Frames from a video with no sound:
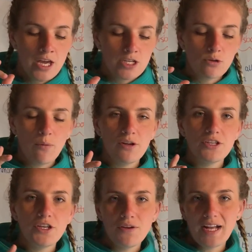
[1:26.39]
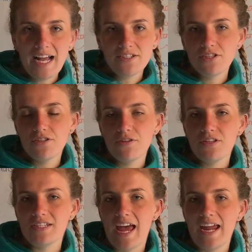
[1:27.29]
So I want you guys to do the
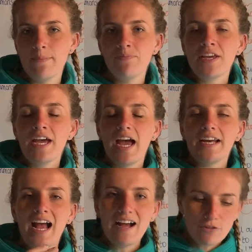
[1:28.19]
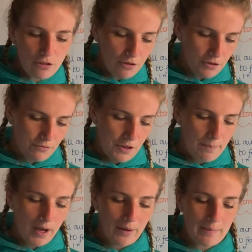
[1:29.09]
same and have a look through the
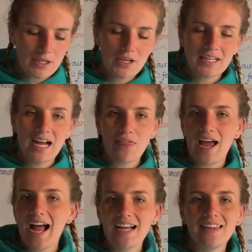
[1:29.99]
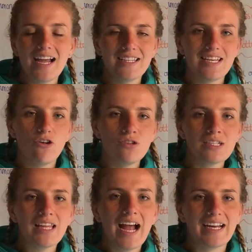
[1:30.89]
poem, and you can either highlight it,
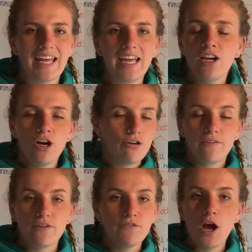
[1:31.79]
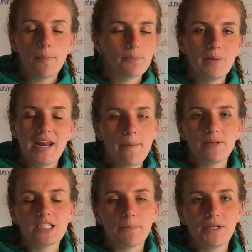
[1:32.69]
underline it, or if you've not been able
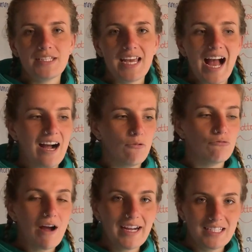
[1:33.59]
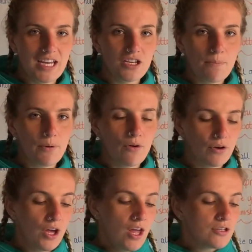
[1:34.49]
to print it out, write it in your
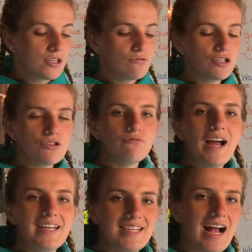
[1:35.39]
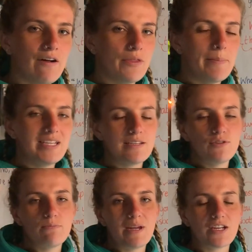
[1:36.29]
book. So just write down the bits of
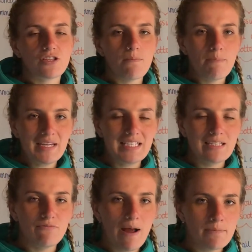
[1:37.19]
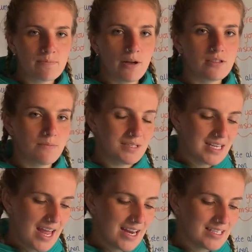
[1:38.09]
speech that Mrs. Ramsbottom
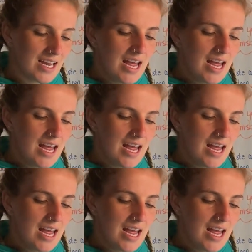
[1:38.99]
says.